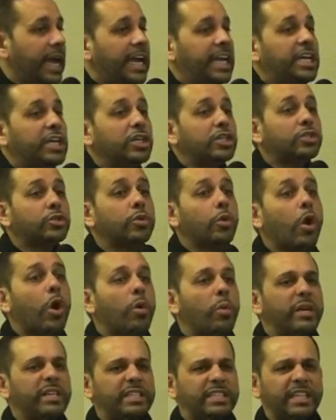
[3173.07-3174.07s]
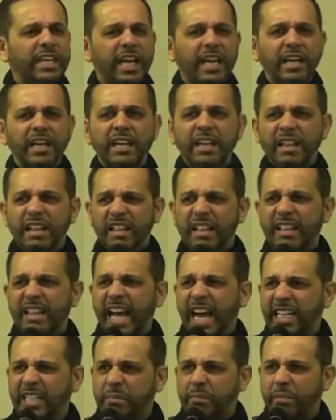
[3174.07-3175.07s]
He used to always say,
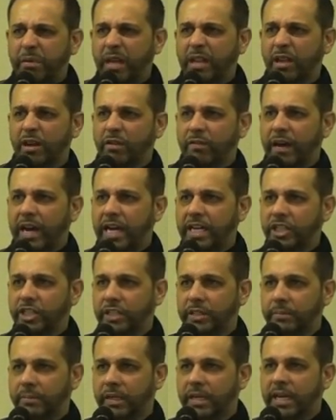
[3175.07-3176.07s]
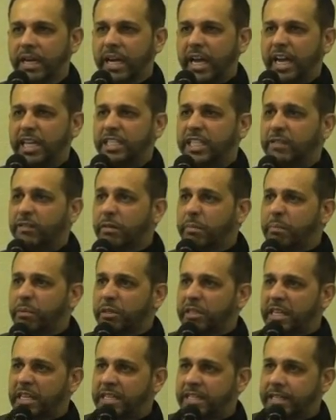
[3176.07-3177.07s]
that brother of Hashim has even
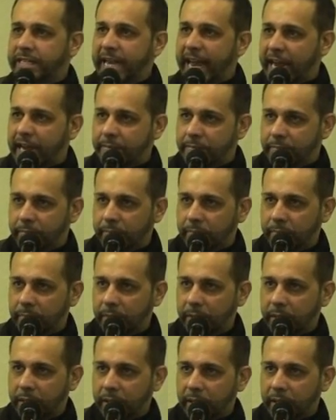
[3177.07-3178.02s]
put his name